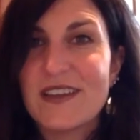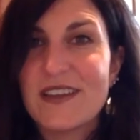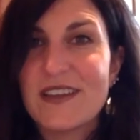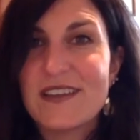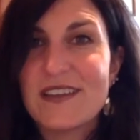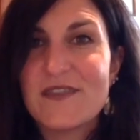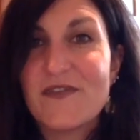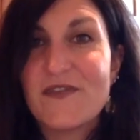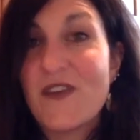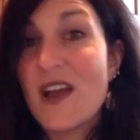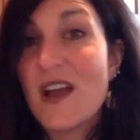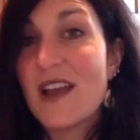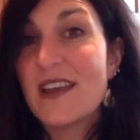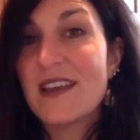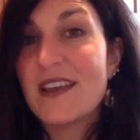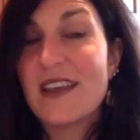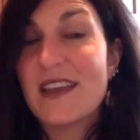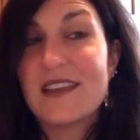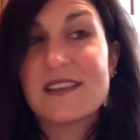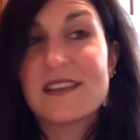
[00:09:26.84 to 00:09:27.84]
fun,
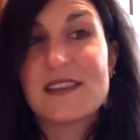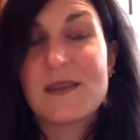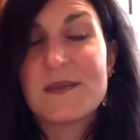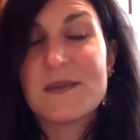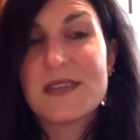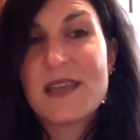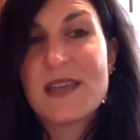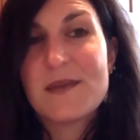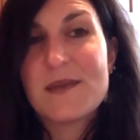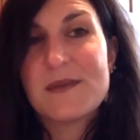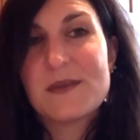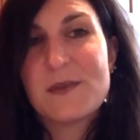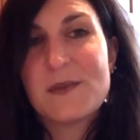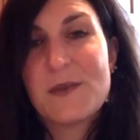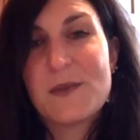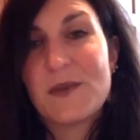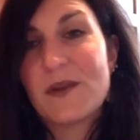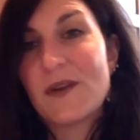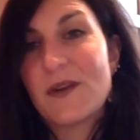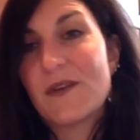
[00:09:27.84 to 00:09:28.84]
and sometimes
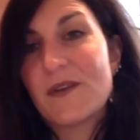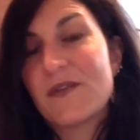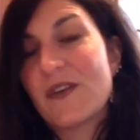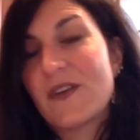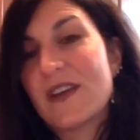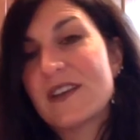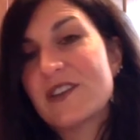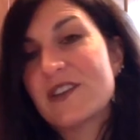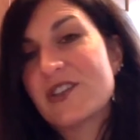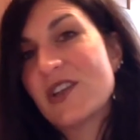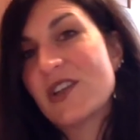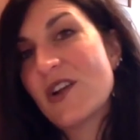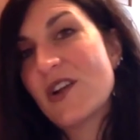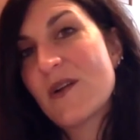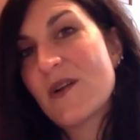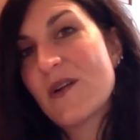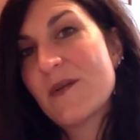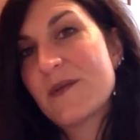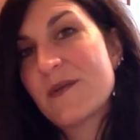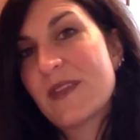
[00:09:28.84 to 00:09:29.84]
people are afraid to share them,